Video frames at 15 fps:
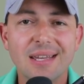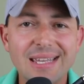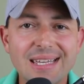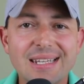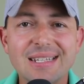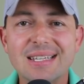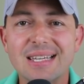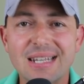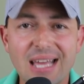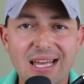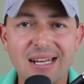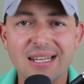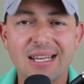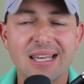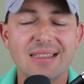in
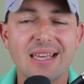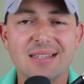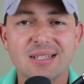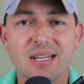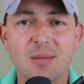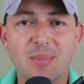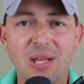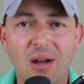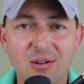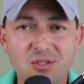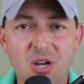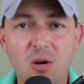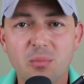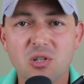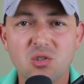Connecticut. That's going to be
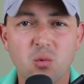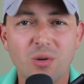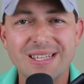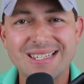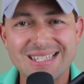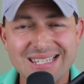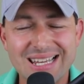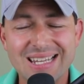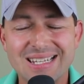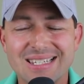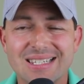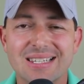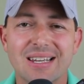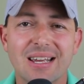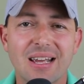October
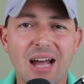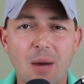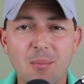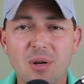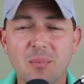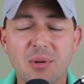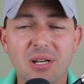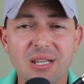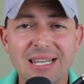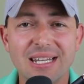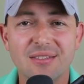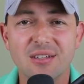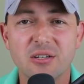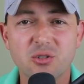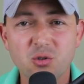twenty-sixth. I'm going to put a link
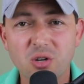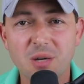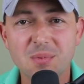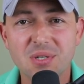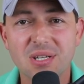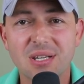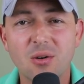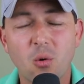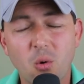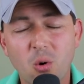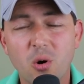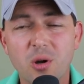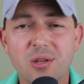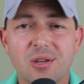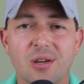in the description,
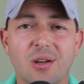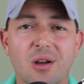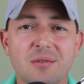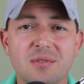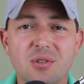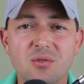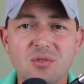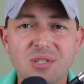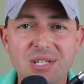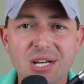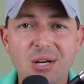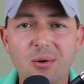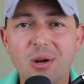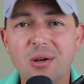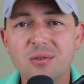or you can go to
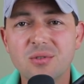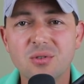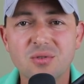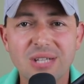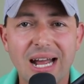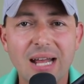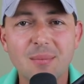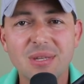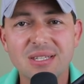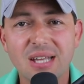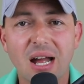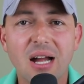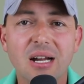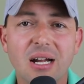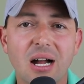zero to diamond
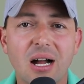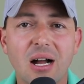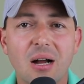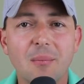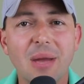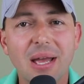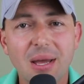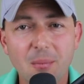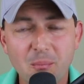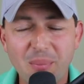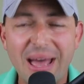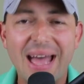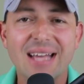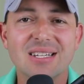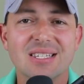dot com
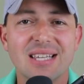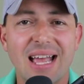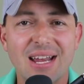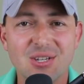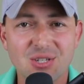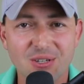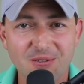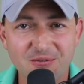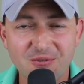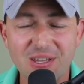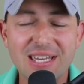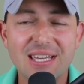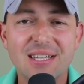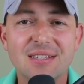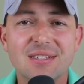backslash
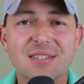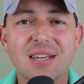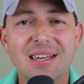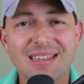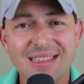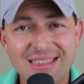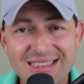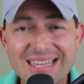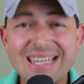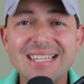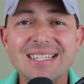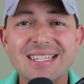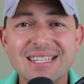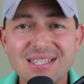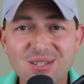events.
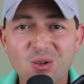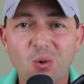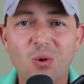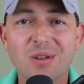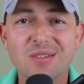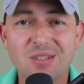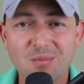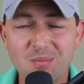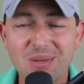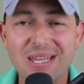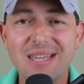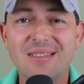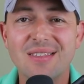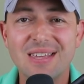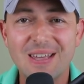This is going to
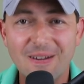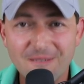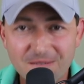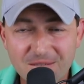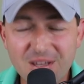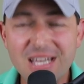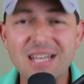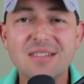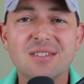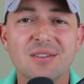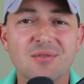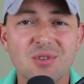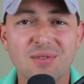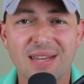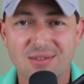be the event
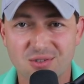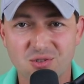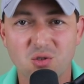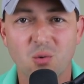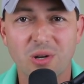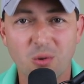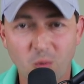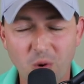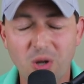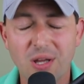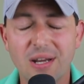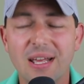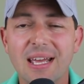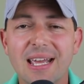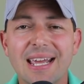of two thousand
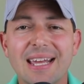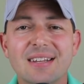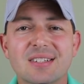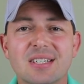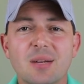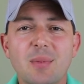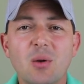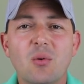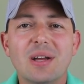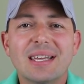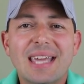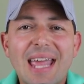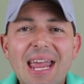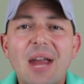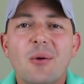twenty-one, and it's going to be
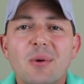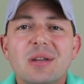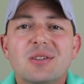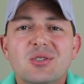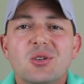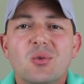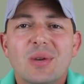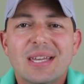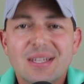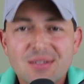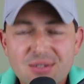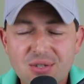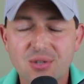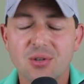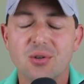what carries you
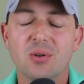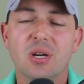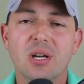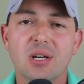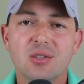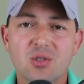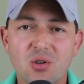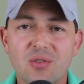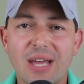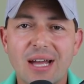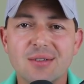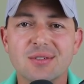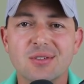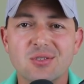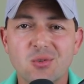into two
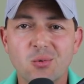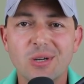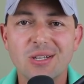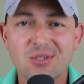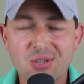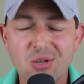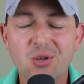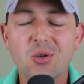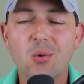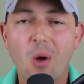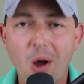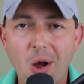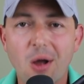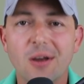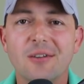thousand twenty-two
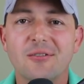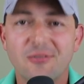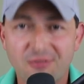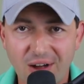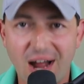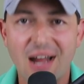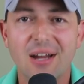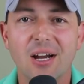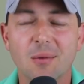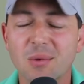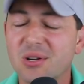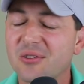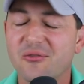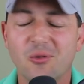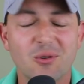on fire. I'm
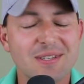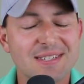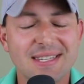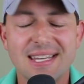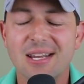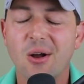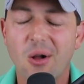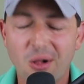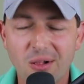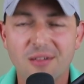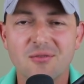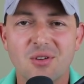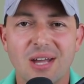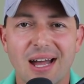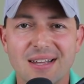looking forward to seeing all
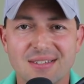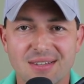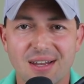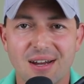of you guys